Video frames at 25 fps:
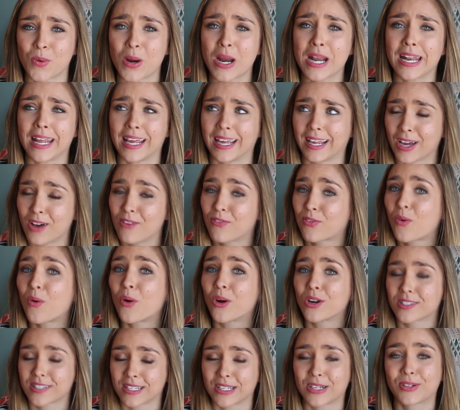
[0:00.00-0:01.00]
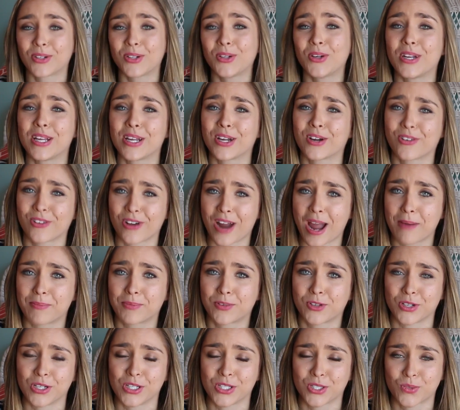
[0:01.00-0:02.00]
tweeting, of course, including
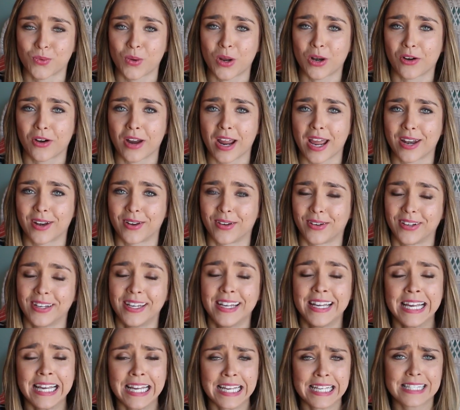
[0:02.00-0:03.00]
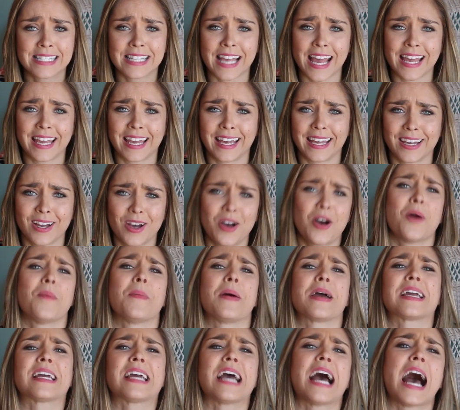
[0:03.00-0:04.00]
Crabtree's Twitter handle, saying, "Oh
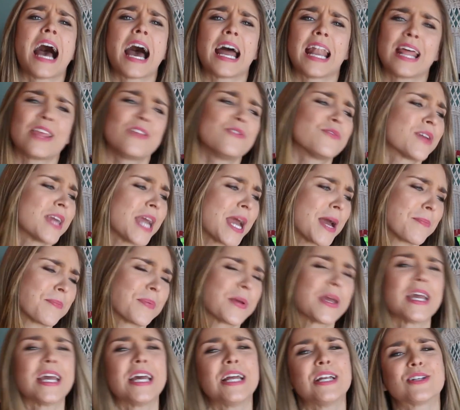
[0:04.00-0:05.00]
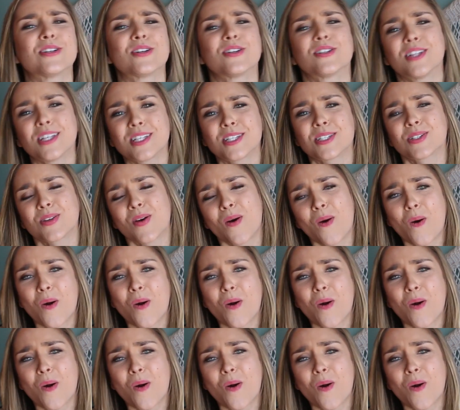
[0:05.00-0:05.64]
my god, you can't be injured, this is